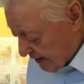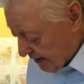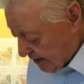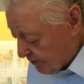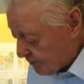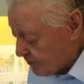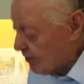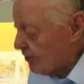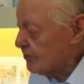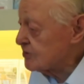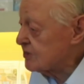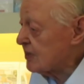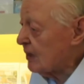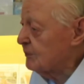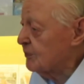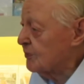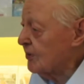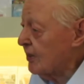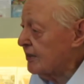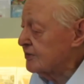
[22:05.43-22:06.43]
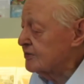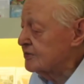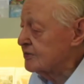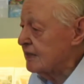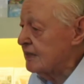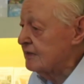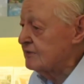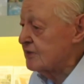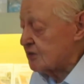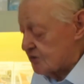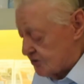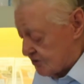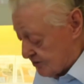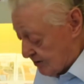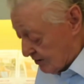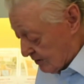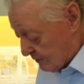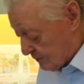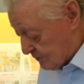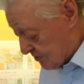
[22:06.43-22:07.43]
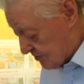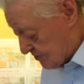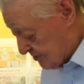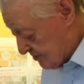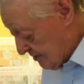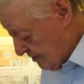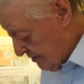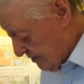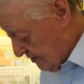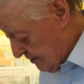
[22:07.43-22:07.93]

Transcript: He rose upright in the stirrups.